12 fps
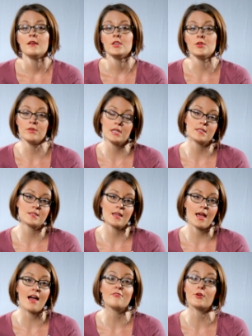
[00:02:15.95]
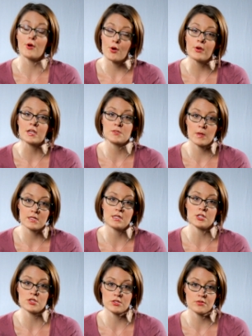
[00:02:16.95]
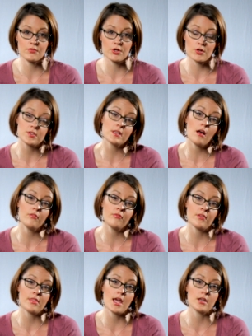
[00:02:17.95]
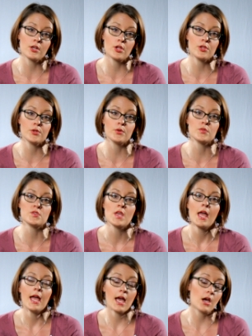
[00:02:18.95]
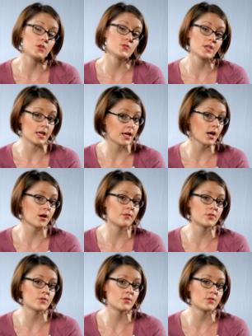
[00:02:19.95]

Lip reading: You need to have your own expectations for yourself, and that includes how you take care of